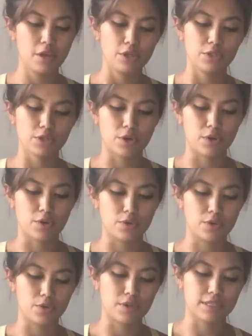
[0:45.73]
So
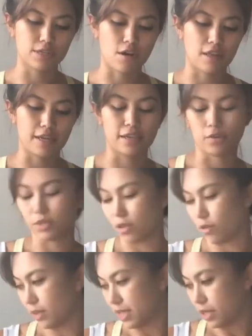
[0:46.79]
you, it's not like those
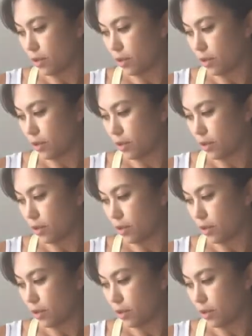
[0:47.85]
other ones that you